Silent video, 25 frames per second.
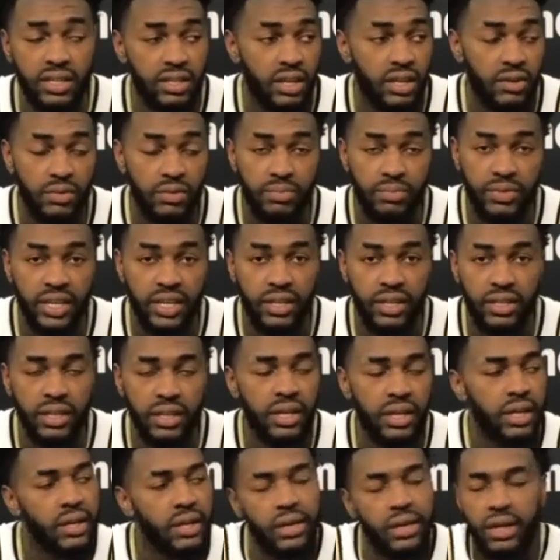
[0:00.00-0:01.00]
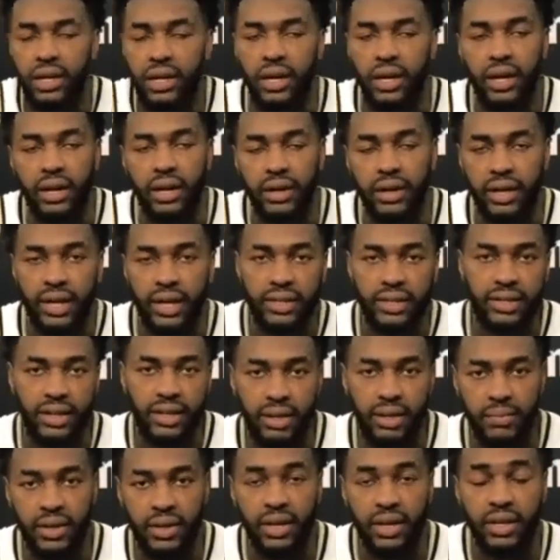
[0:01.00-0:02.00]
You know, me and Eric had to
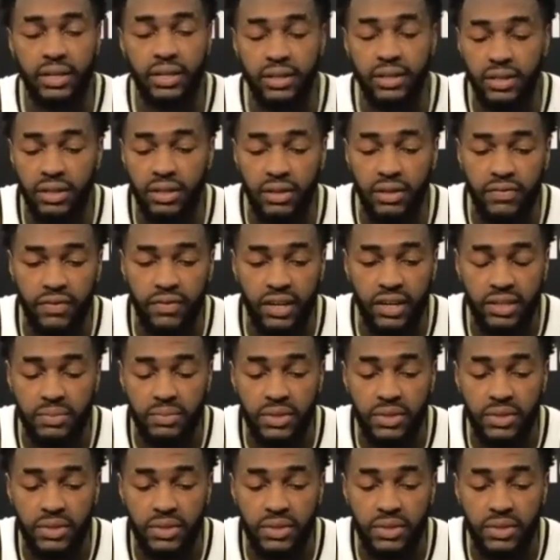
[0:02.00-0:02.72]
come in, you know, freshman